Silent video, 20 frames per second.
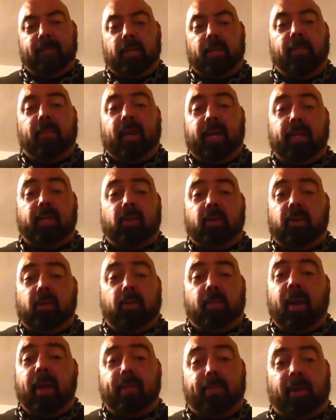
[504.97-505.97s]
You
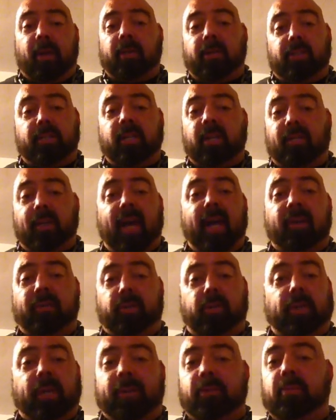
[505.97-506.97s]
might burn yourself out a
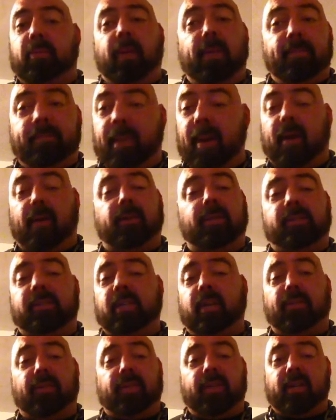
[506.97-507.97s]
few times. You might burn
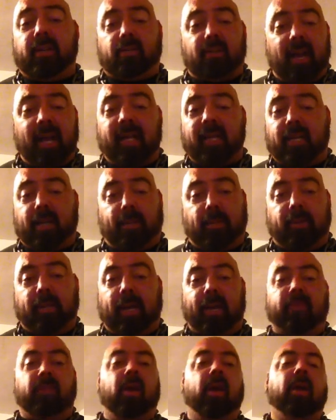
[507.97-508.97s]
yourself into the ground a couple
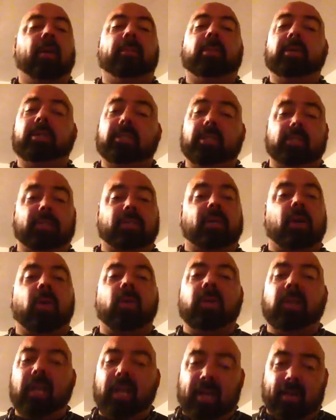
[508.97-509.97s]
times. But just go
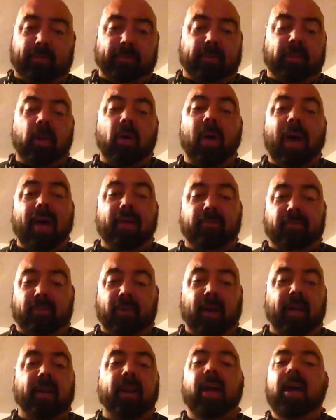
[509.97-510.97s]
lift. Go have
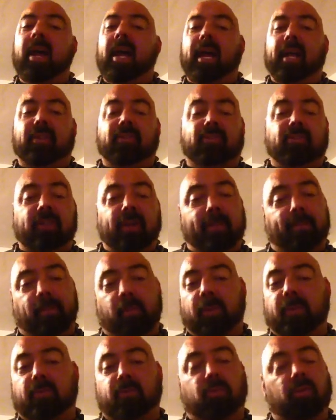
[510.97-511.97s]
fun. It's
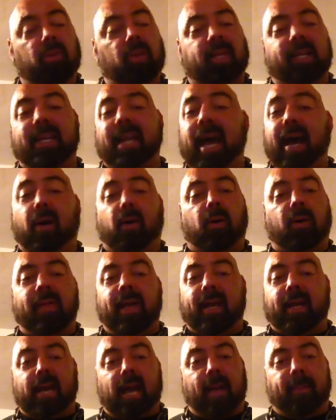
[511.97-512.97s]
simple. It's really not all
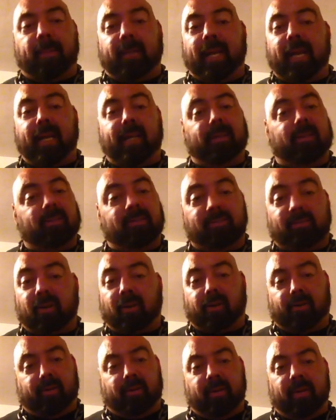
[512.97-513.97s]
that complicated to
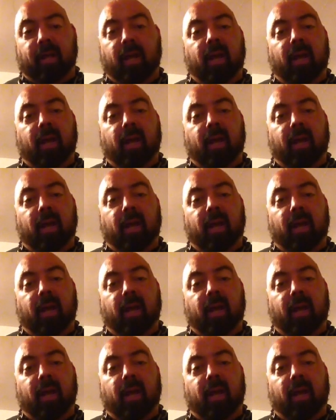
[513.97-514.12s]
start.